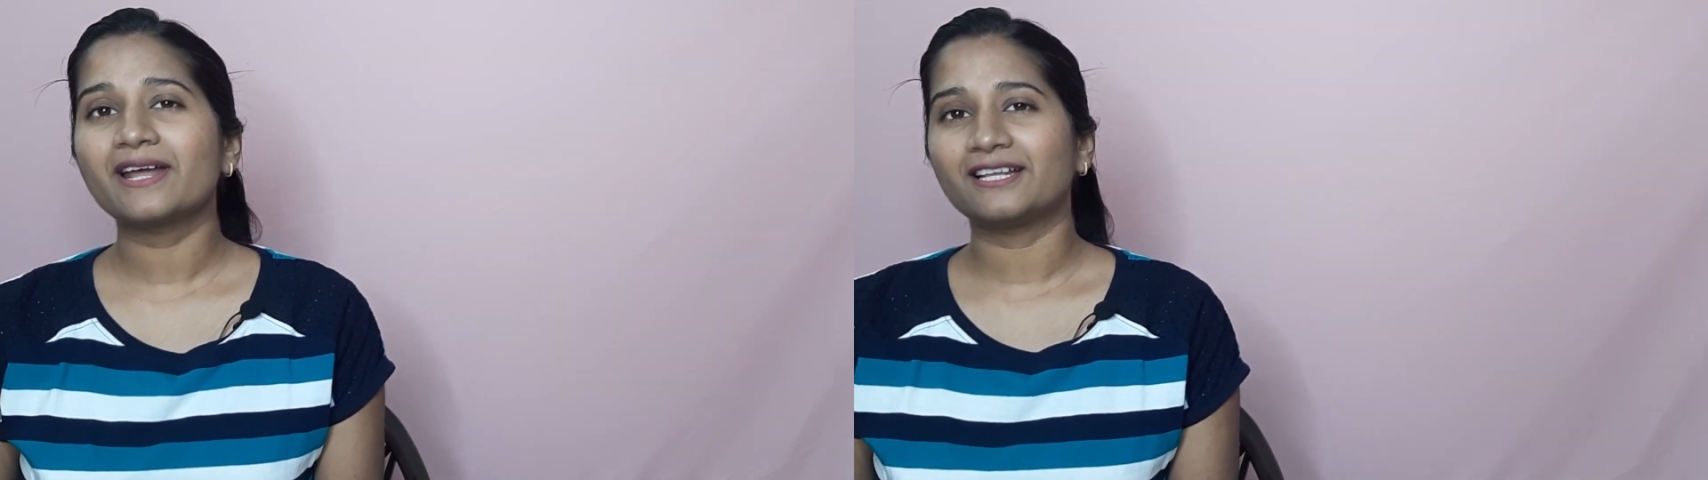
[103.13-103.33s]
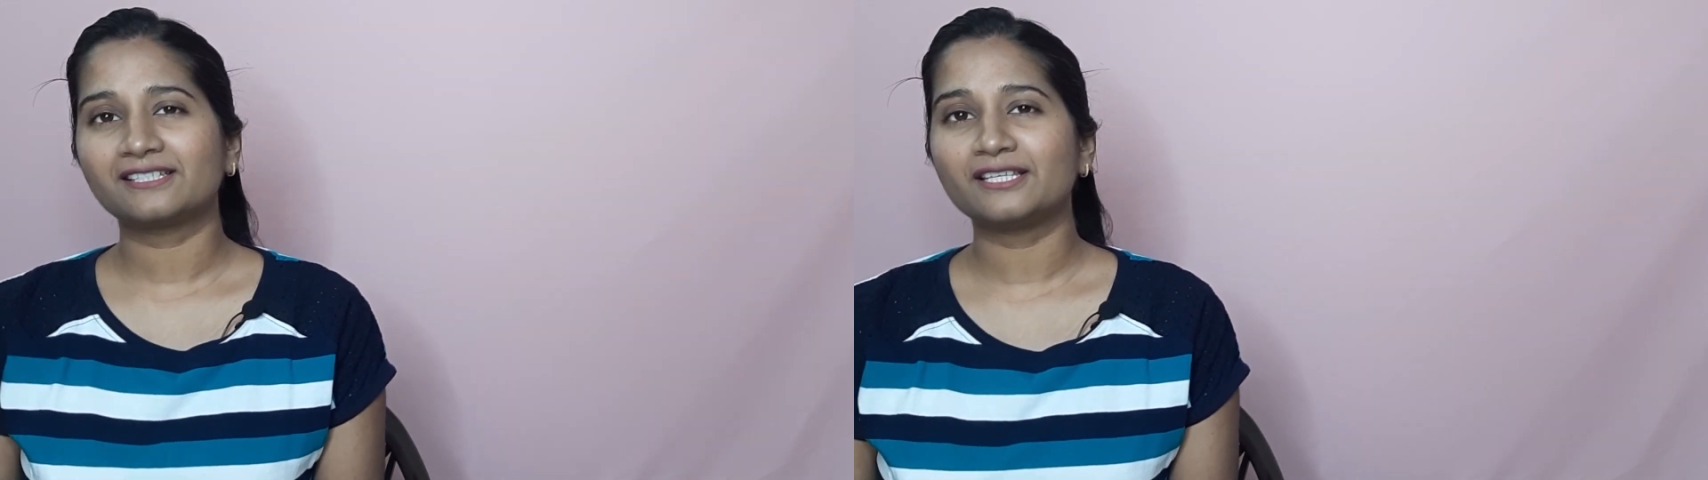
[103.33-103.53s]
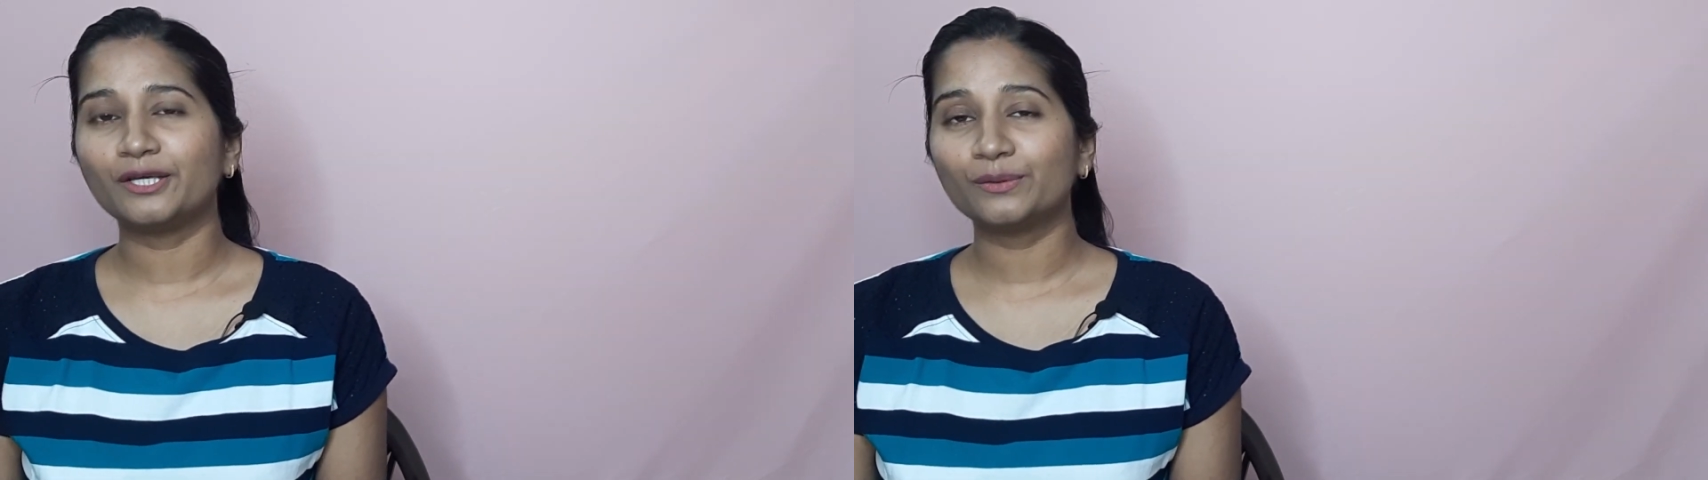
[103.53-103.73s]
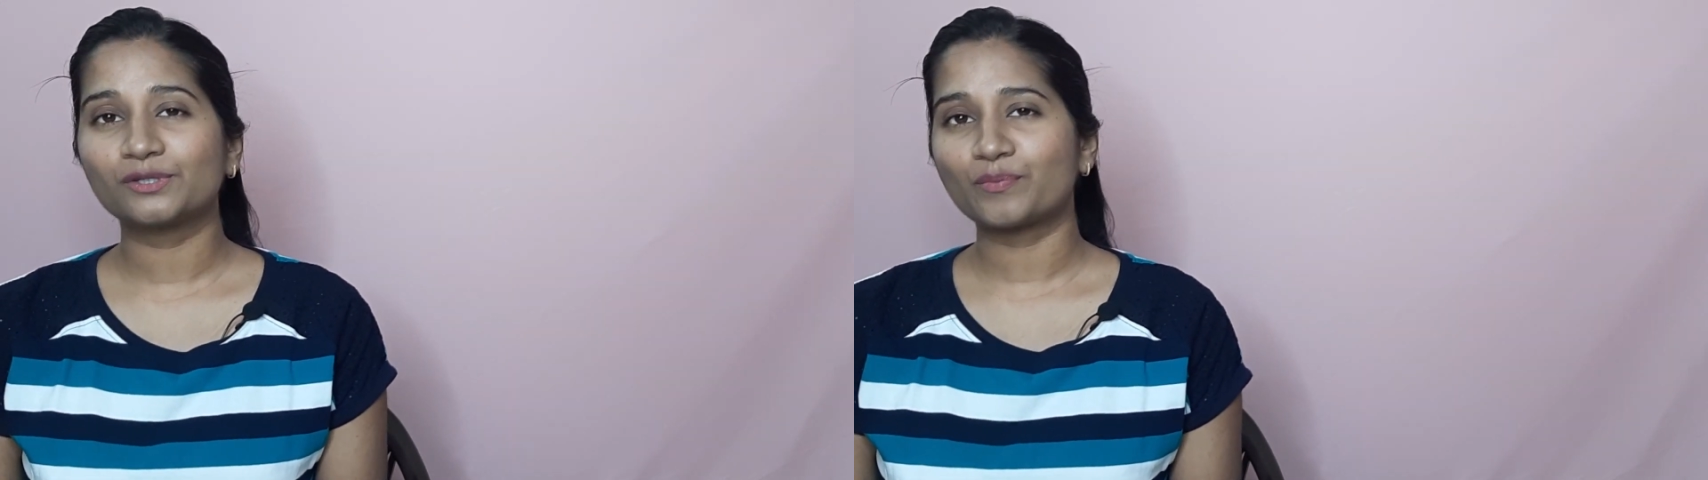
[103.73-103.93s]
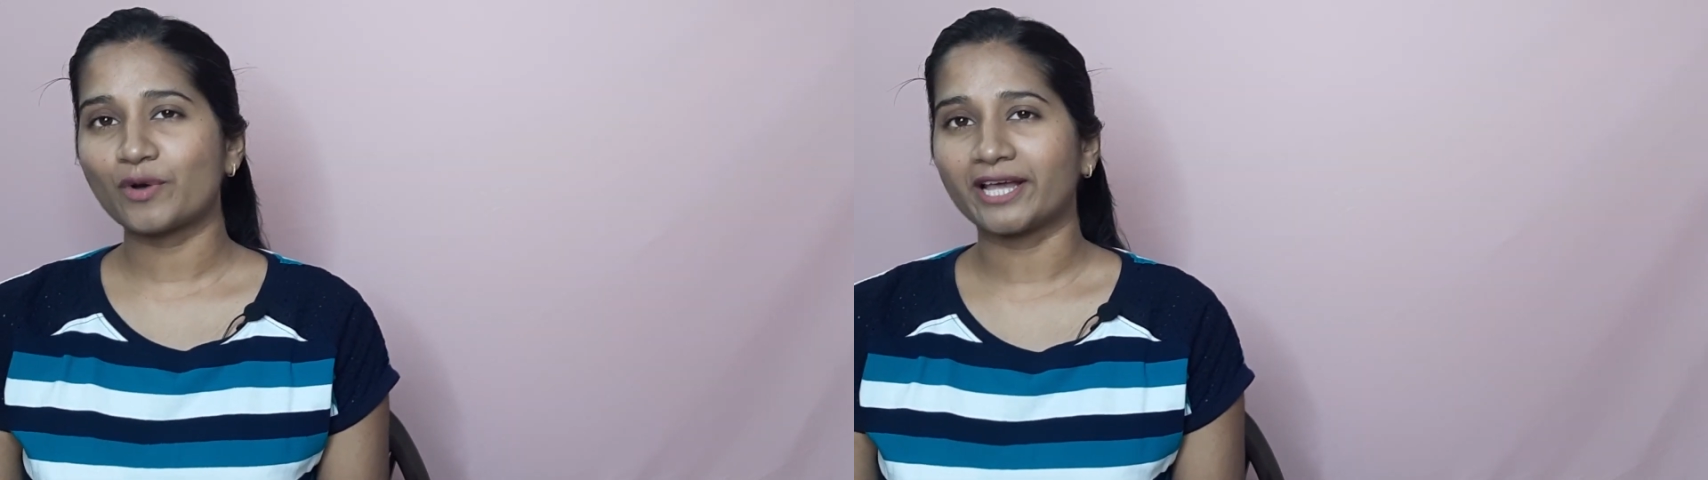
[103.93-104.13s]
its use
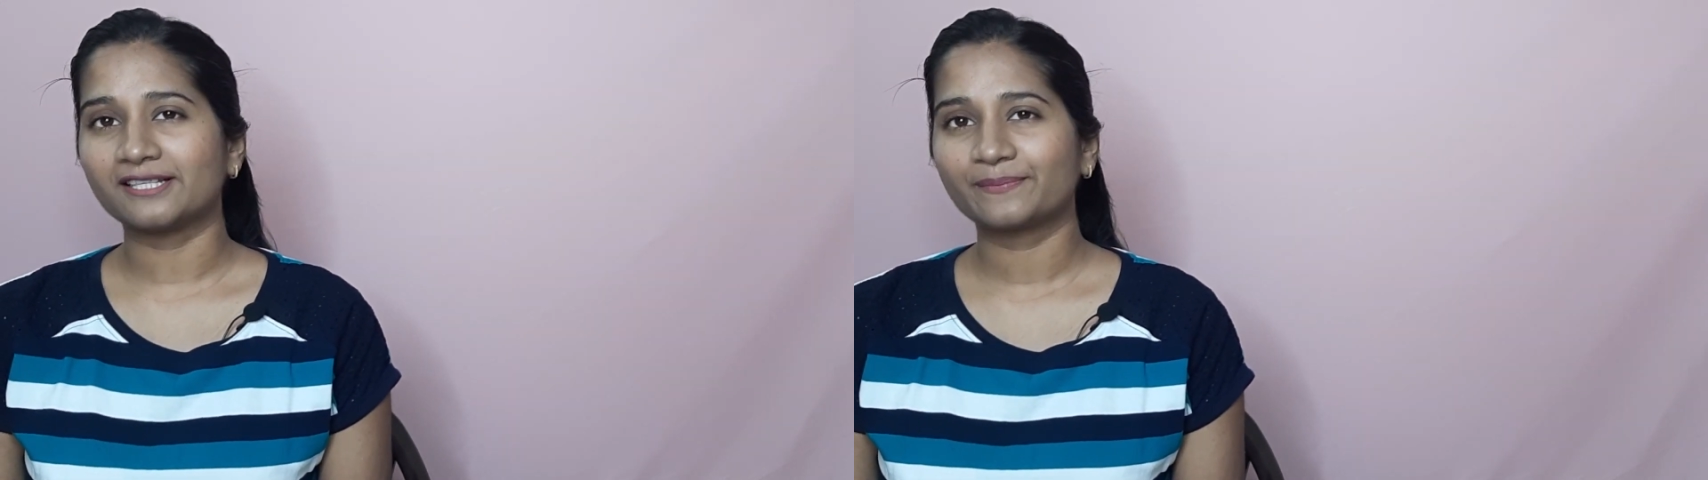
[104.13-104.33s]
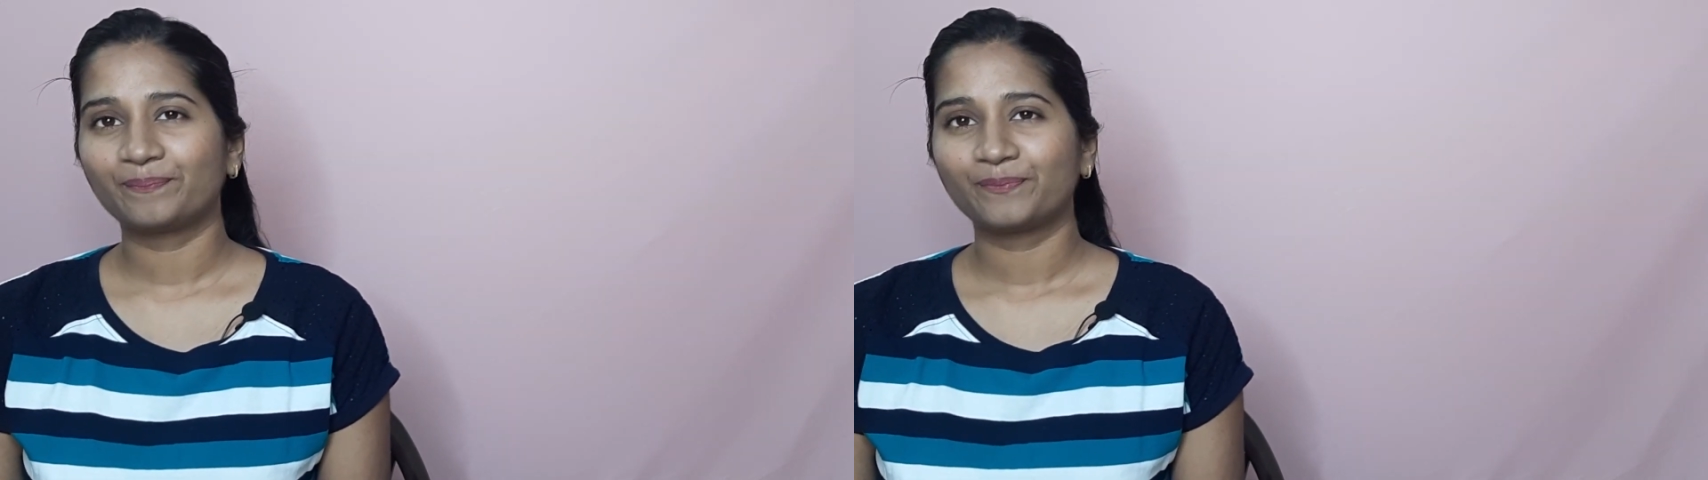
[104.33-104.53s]
spreads,